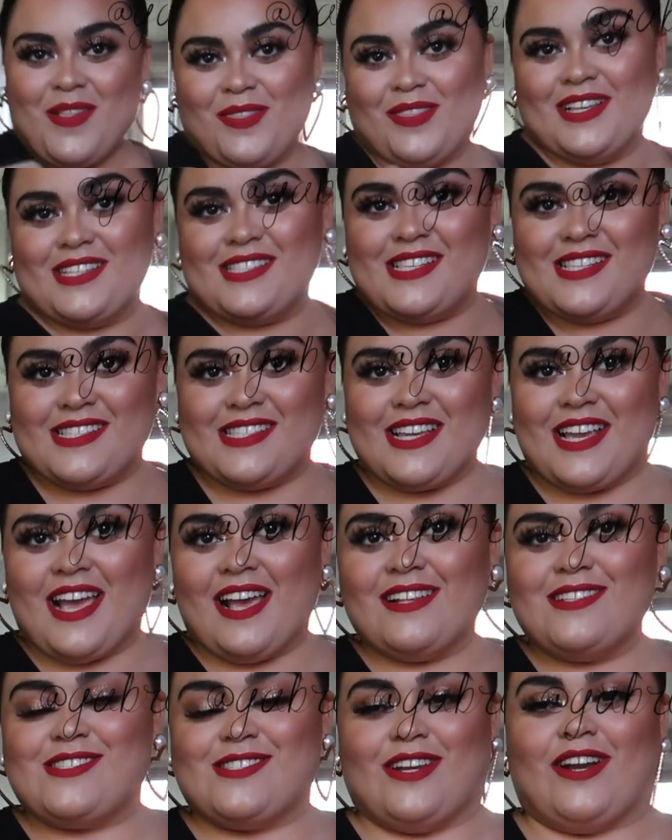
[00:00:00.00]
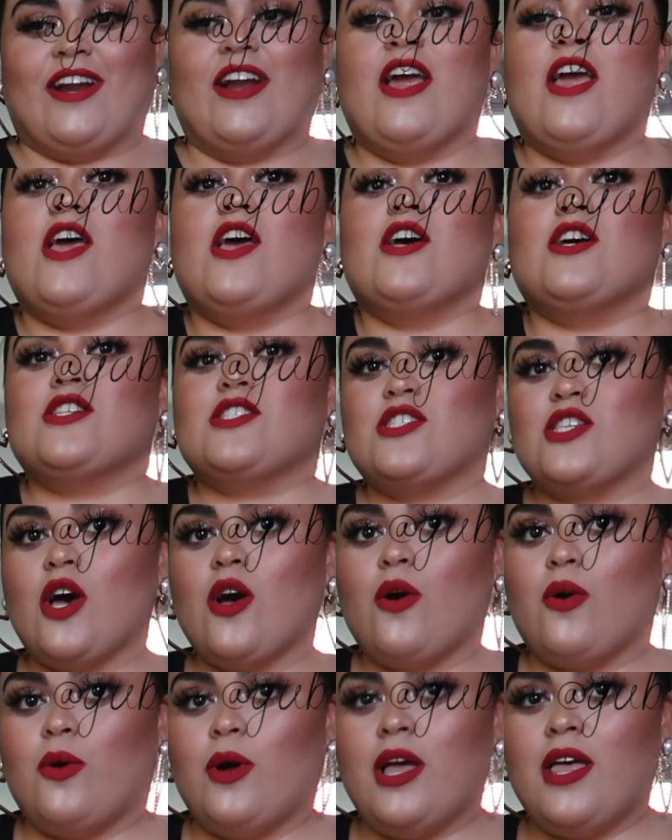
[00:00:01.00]
this is the answer.
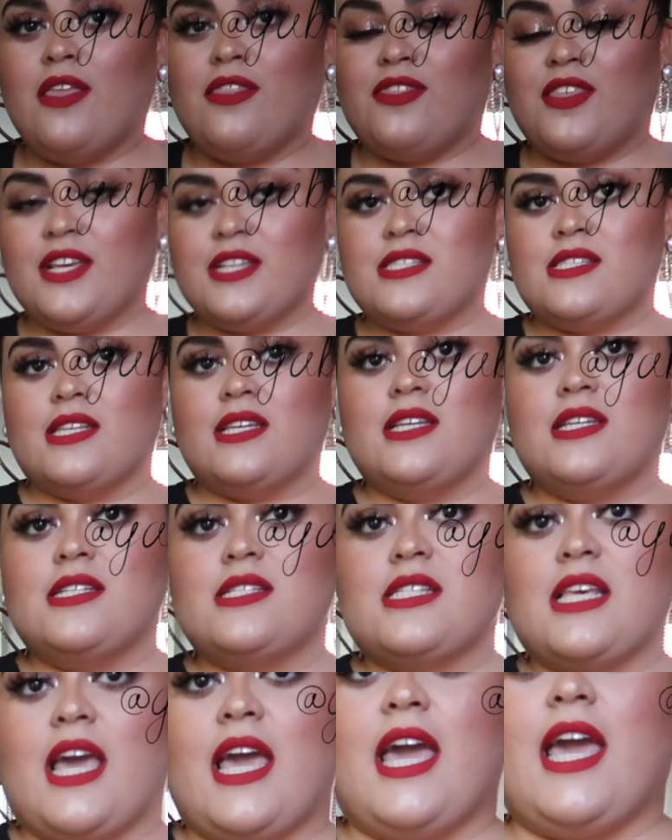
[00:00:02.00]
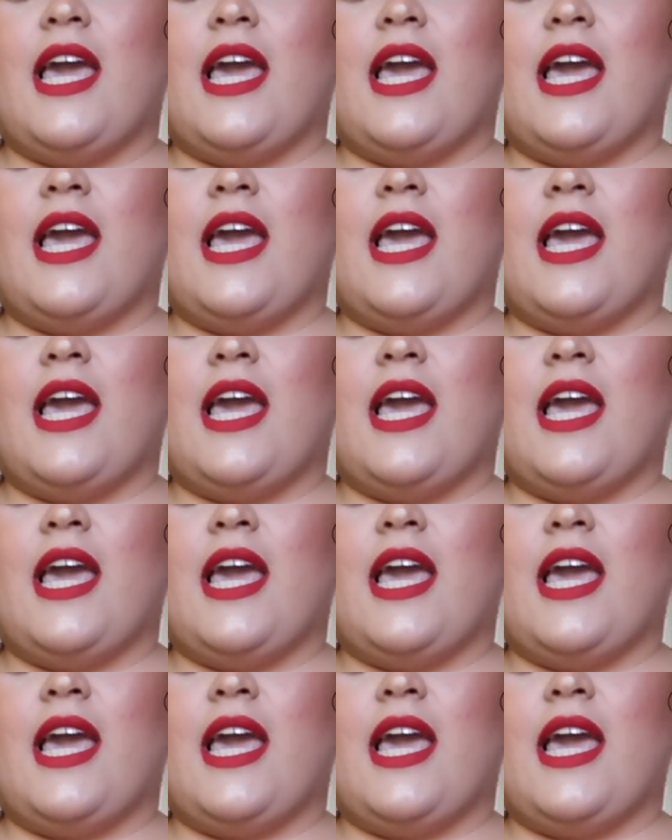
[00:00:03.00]
So this is